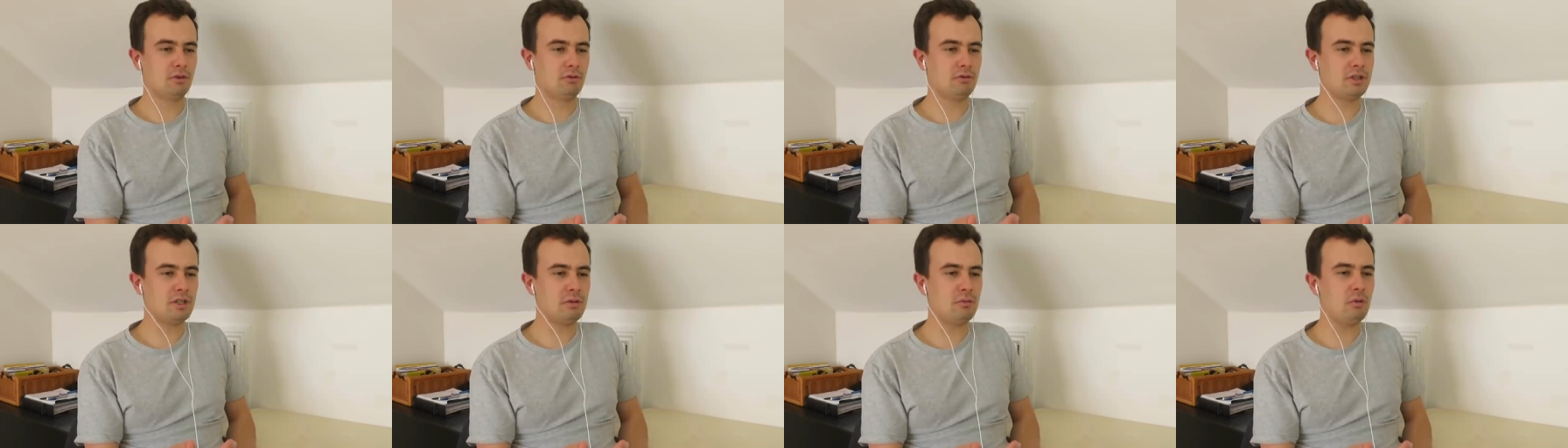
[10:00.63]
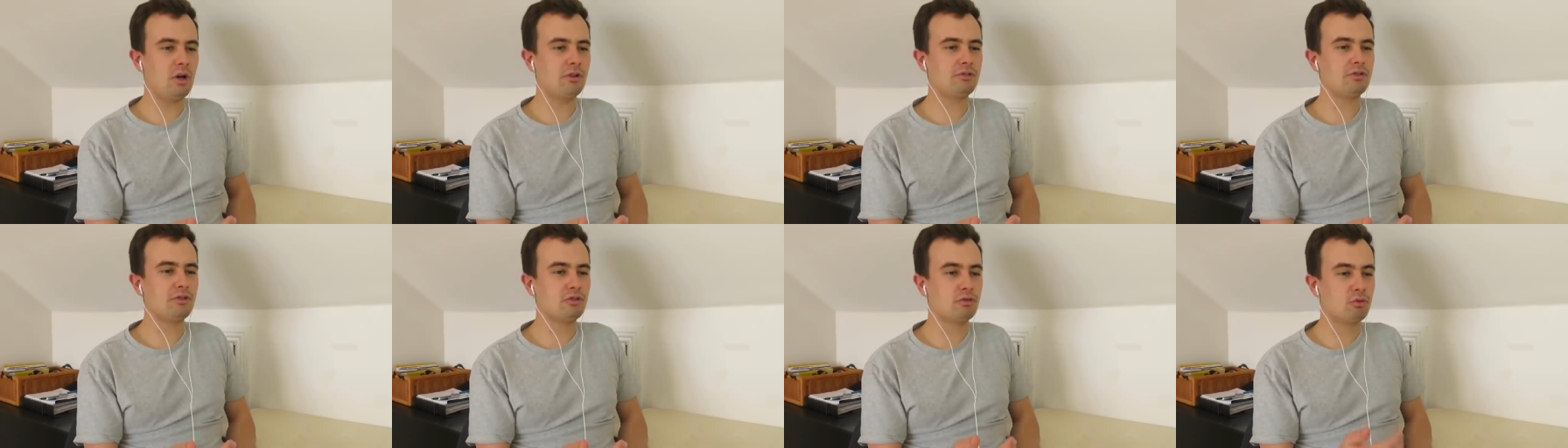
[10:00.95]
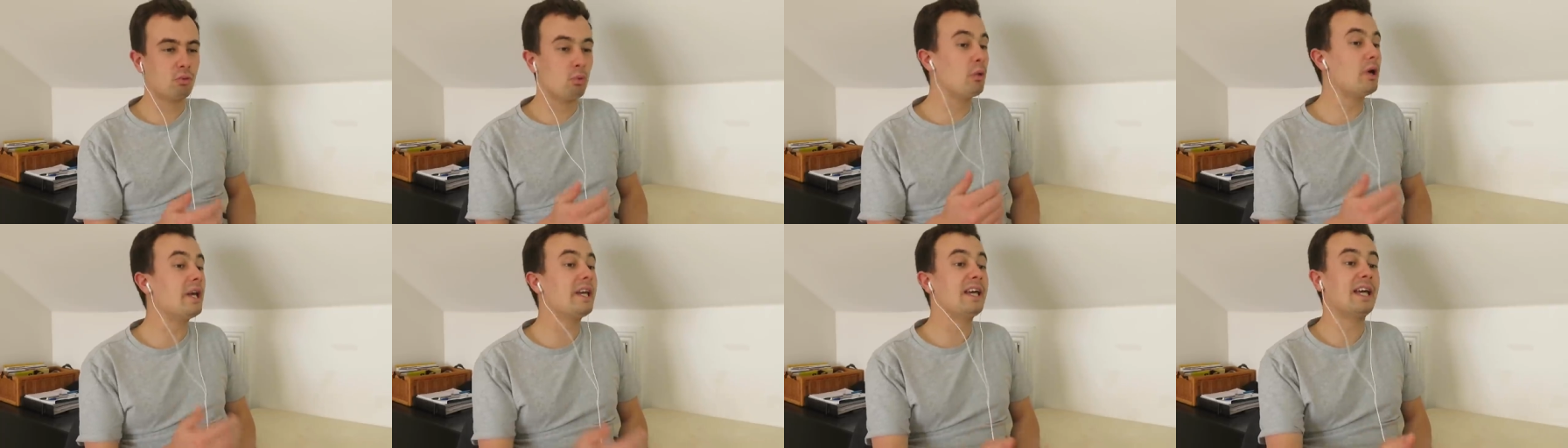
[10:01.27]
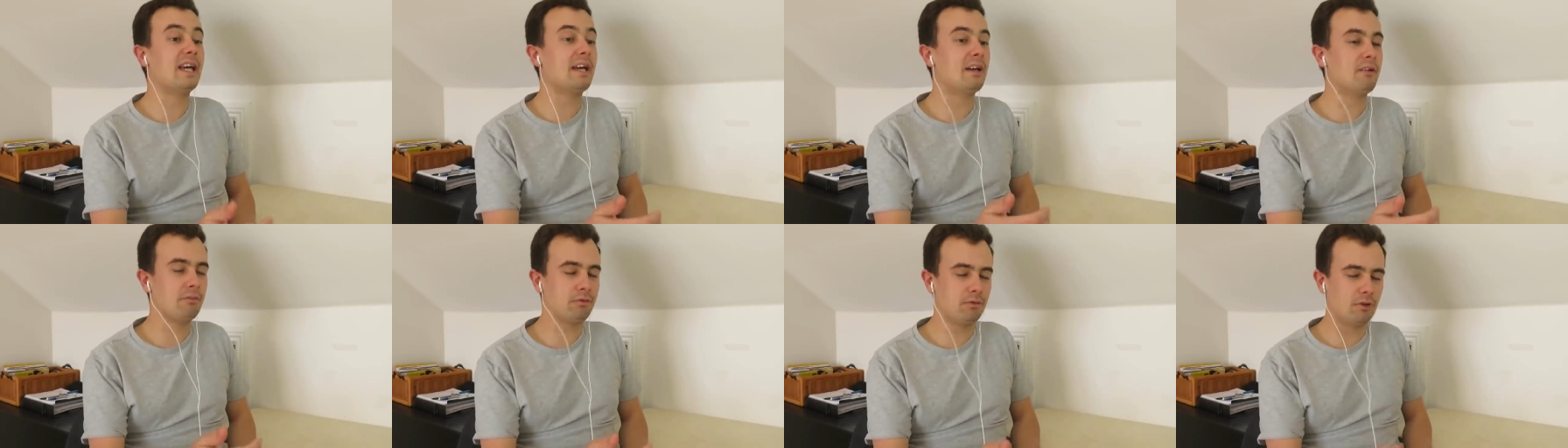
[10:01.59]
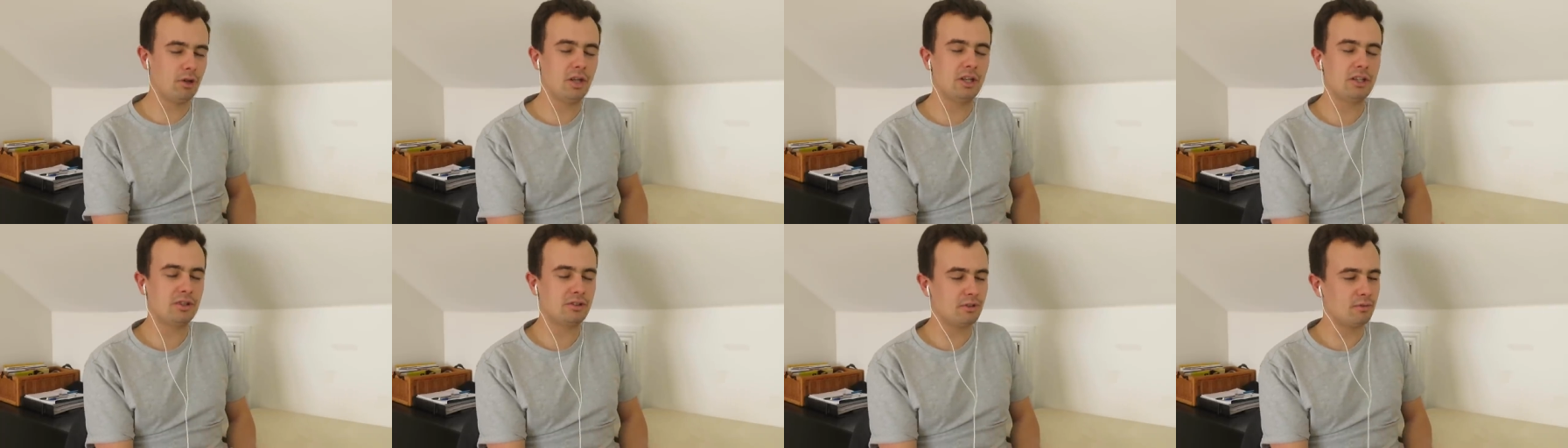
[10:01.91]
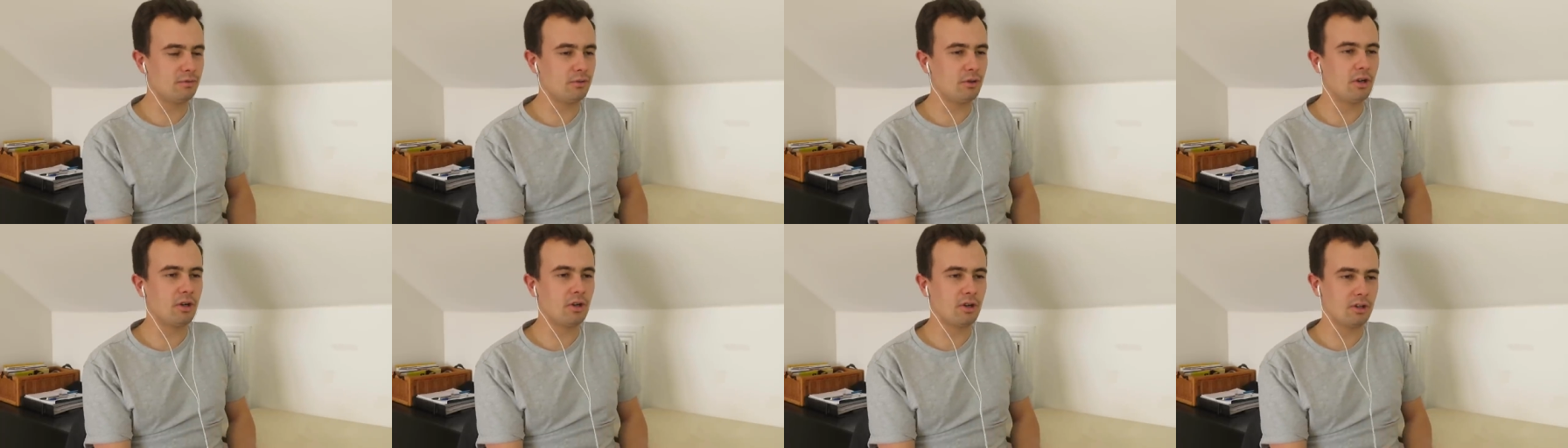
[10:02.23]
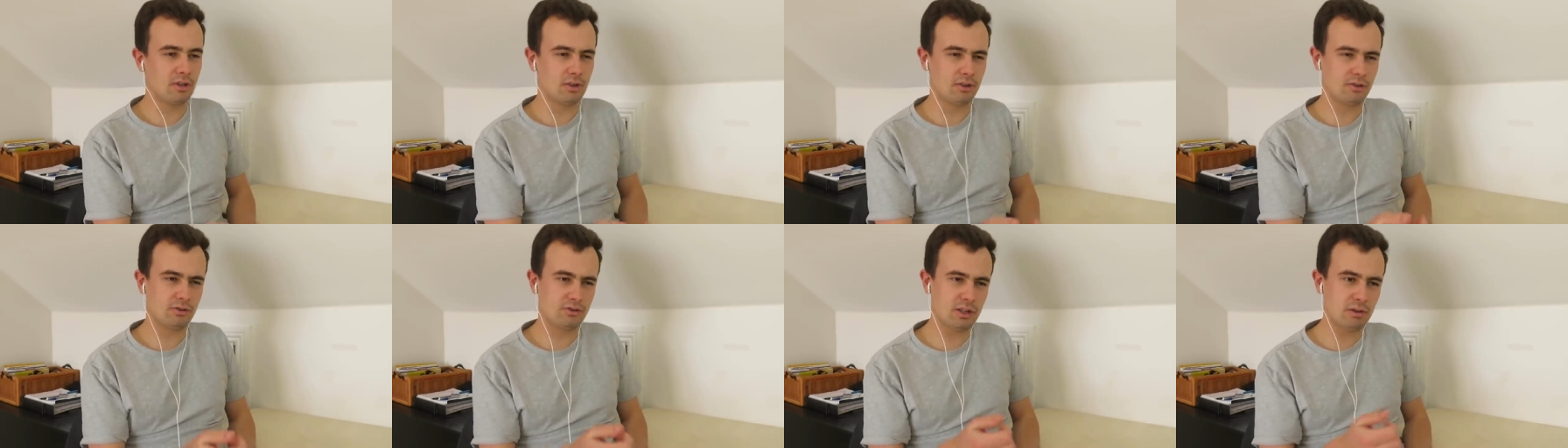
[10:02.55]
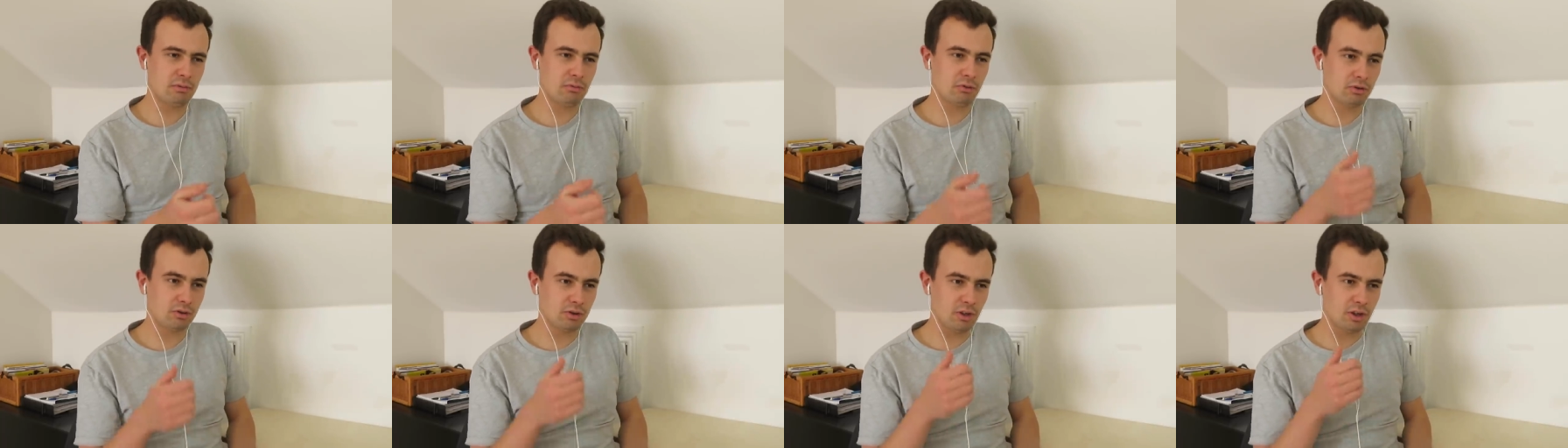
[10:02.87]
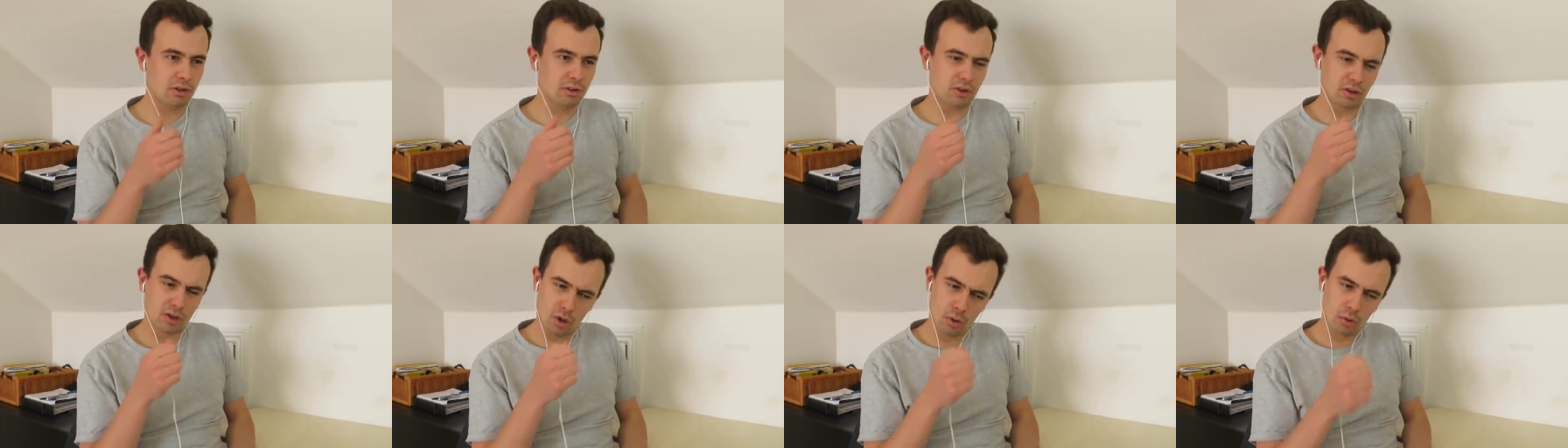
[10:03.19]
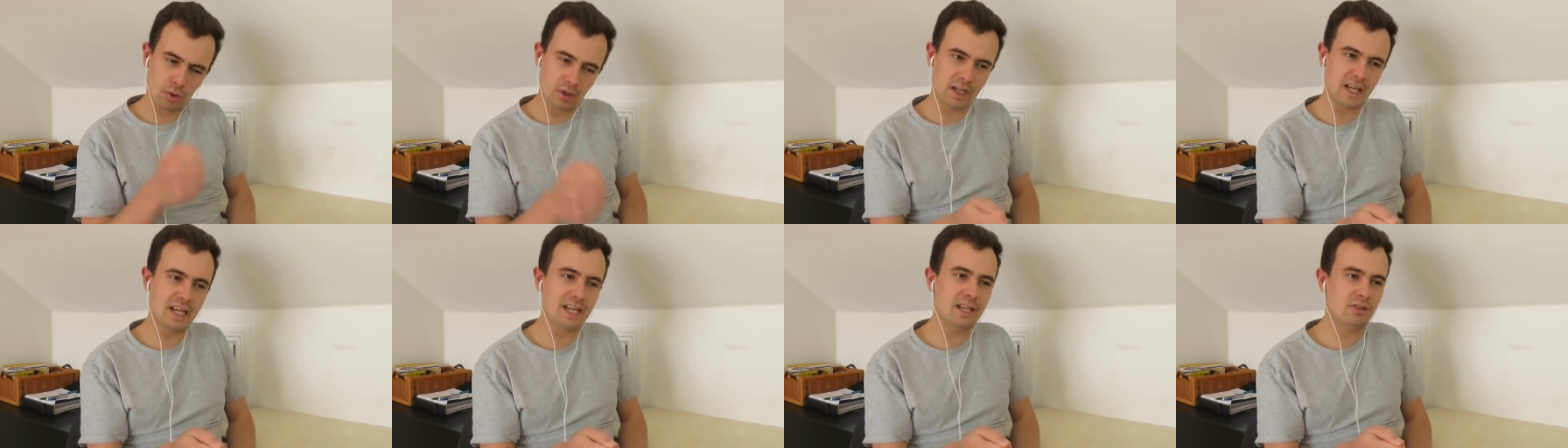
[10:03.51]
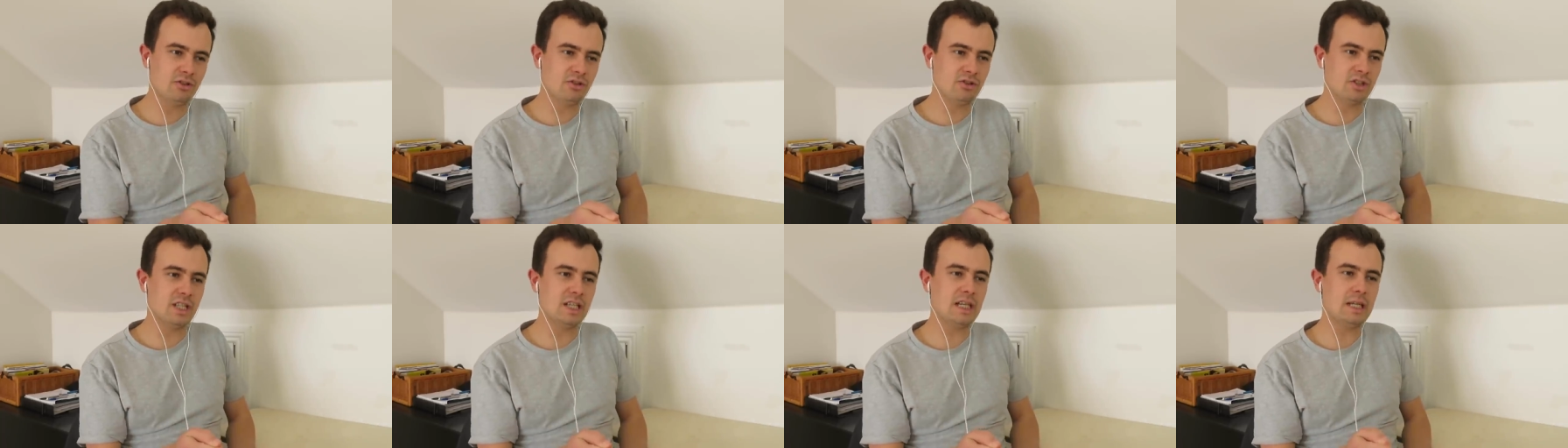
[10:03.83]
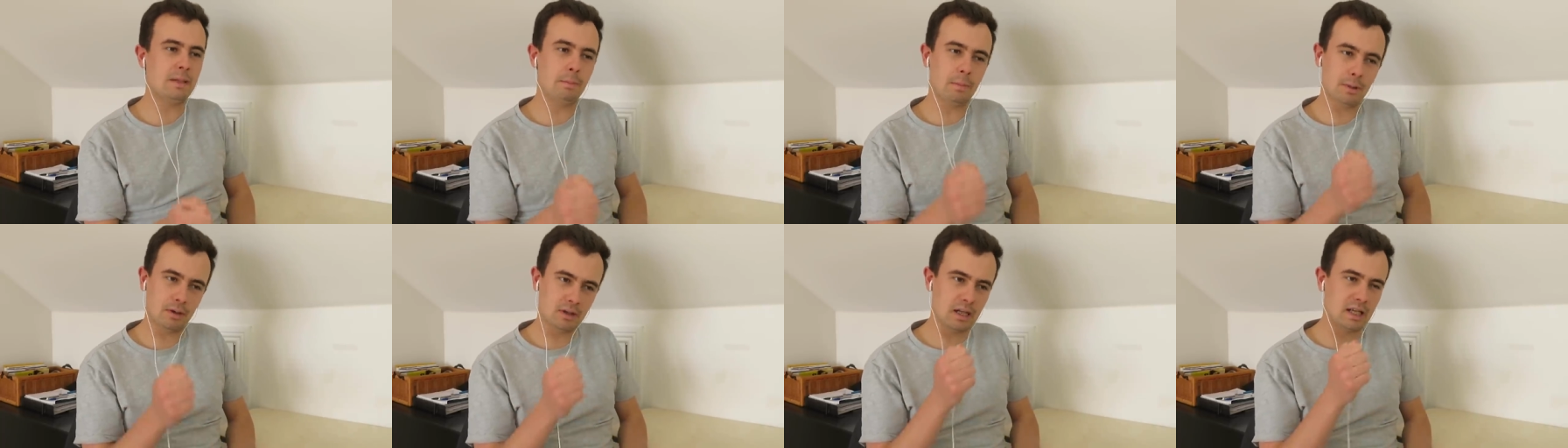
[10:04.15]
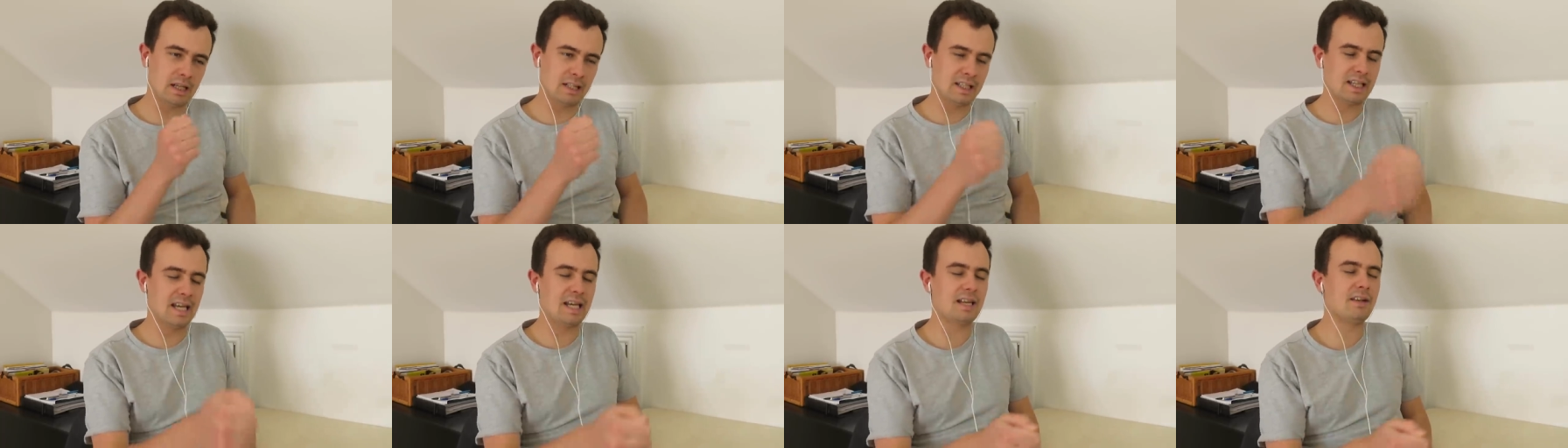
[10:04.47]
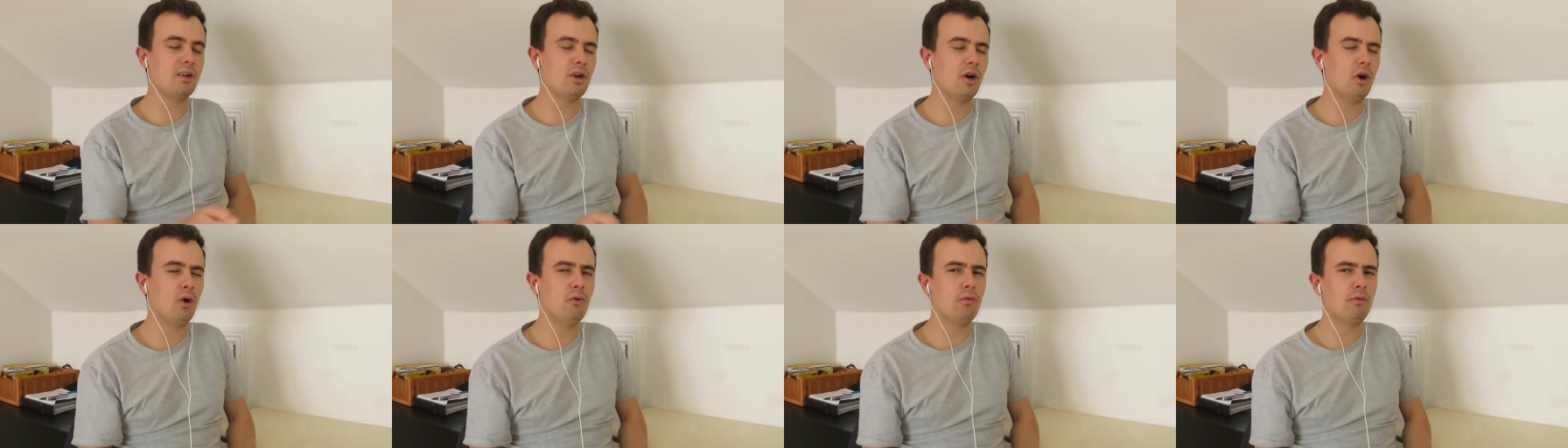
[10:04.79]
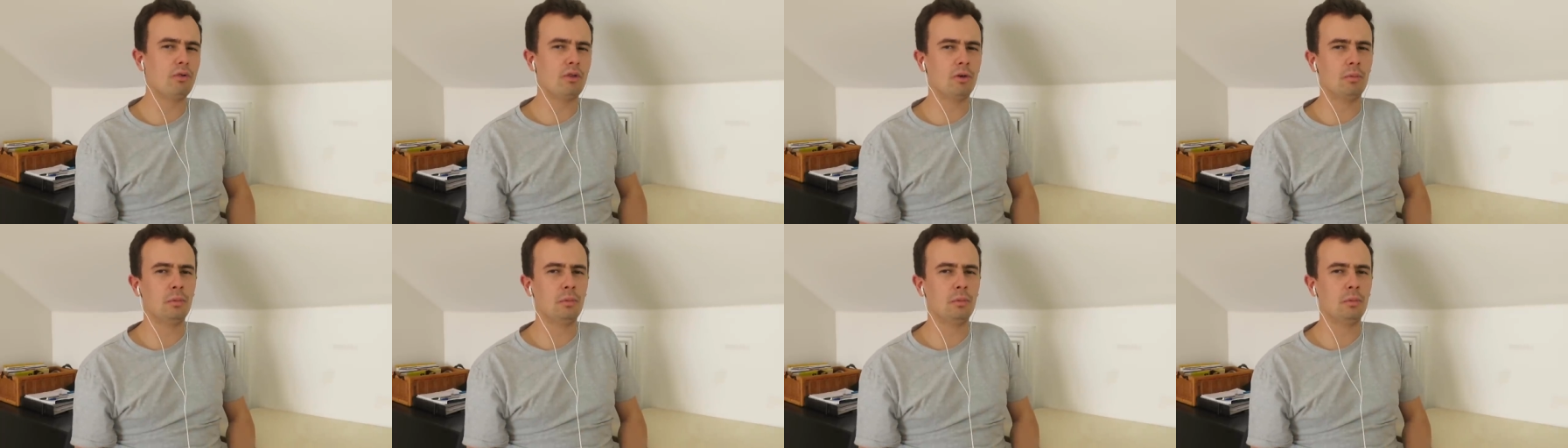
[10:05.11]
You know, she wasn't winging flights of hurdles. She was kind of going in deep and getting over